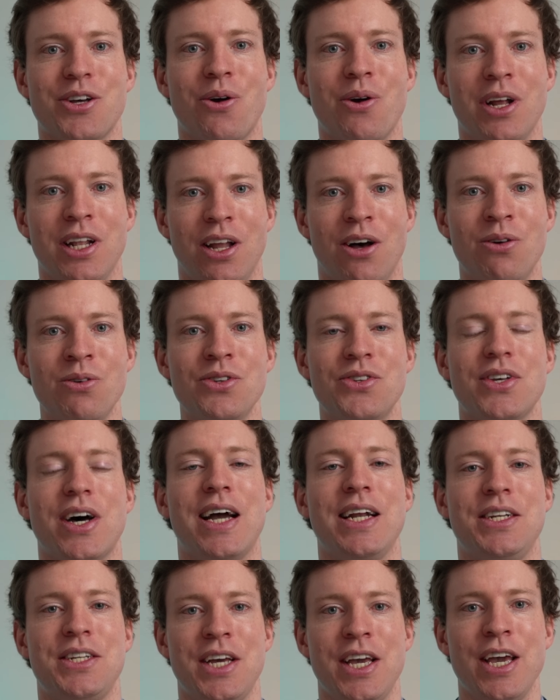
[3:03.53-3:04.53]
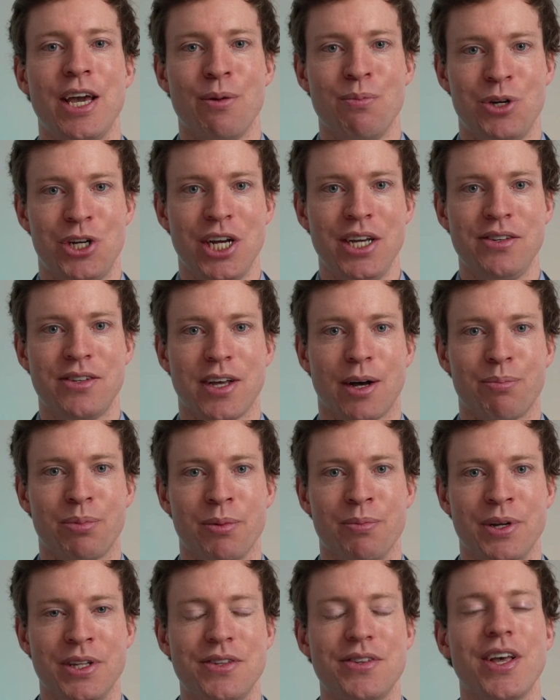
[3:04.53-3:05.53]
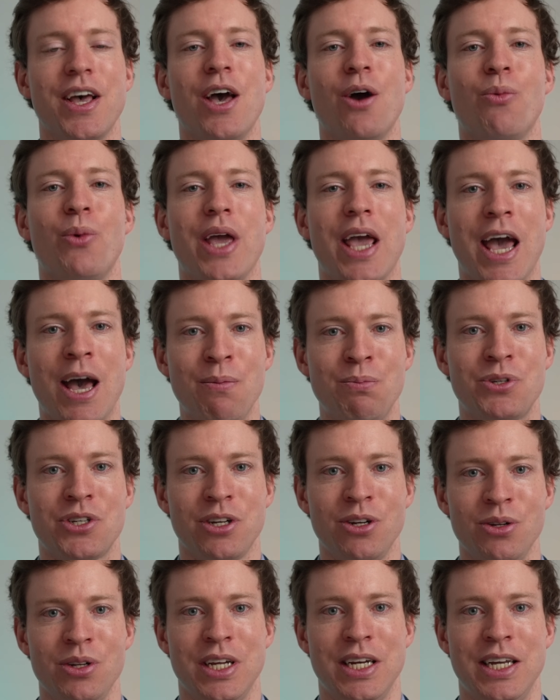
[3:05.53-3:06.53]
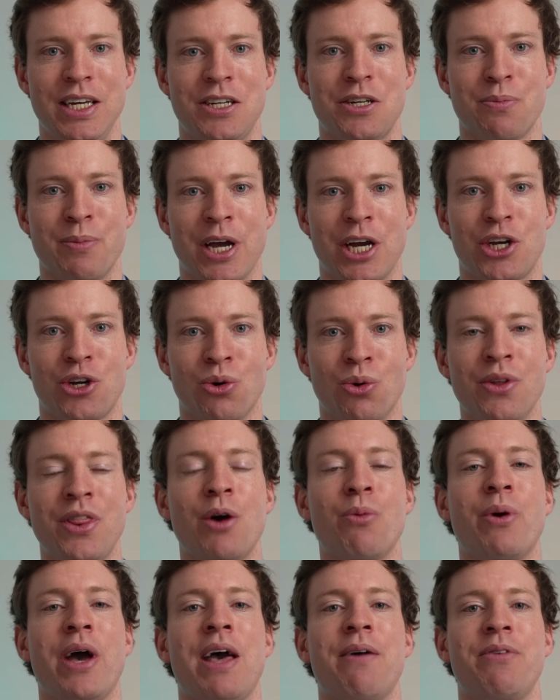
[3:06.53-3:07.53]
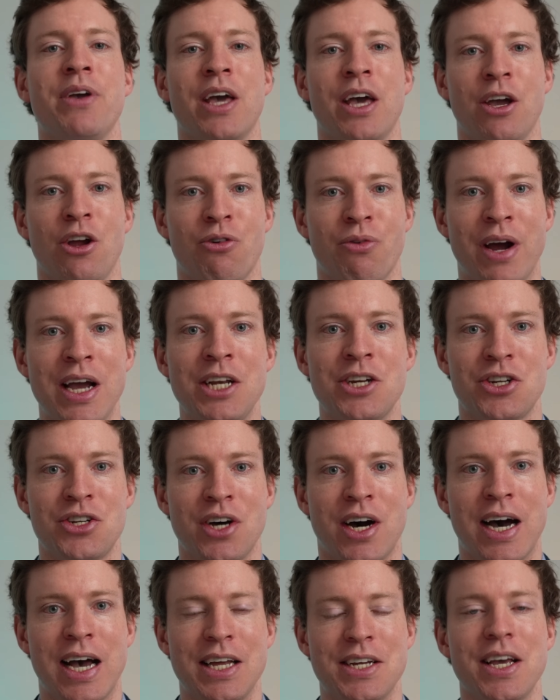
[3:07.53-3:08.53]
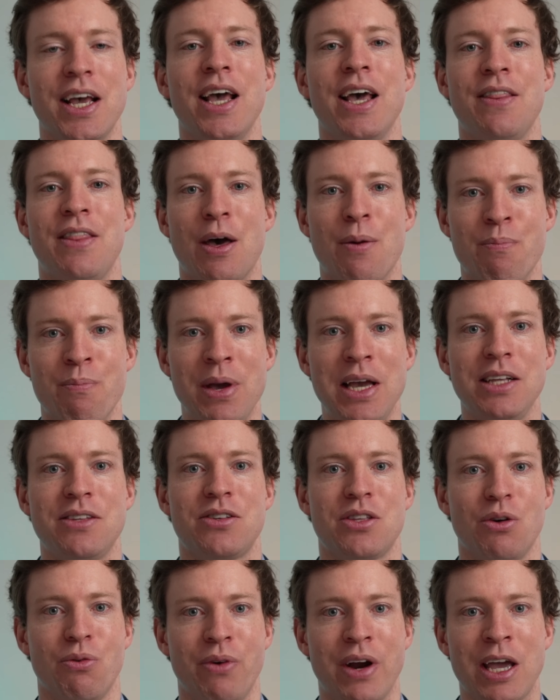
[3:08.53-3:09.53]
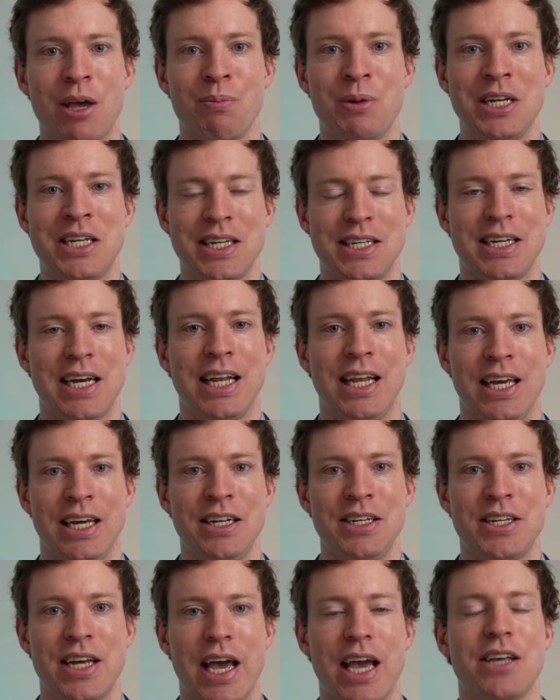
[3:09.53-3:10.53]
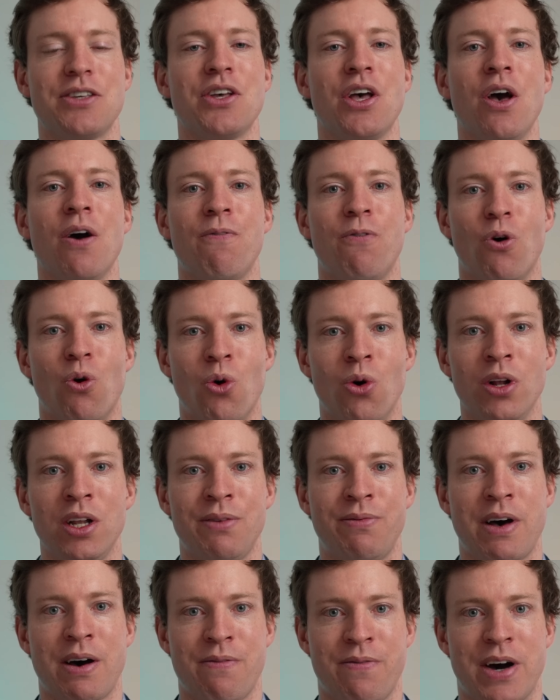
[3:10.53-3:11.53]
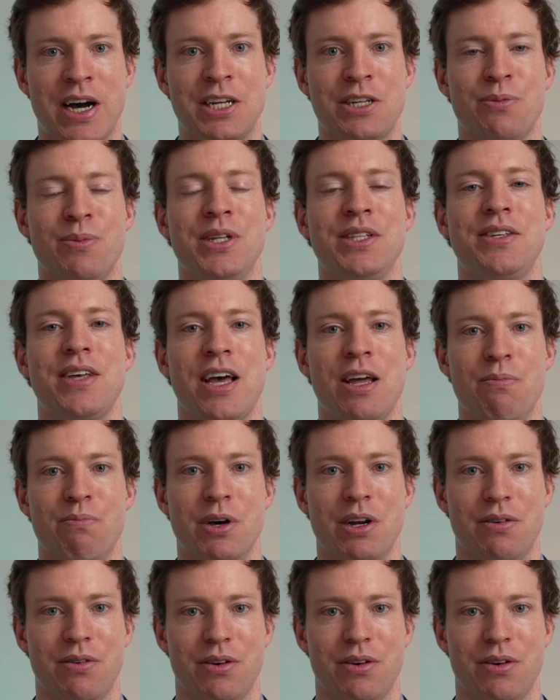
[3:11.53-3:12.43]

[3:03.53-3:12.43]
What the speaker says: So alongside TMG supplements, we absolutely need to make sure that we're having a great diet that meets the recommended daily intakes for all of our vitamins and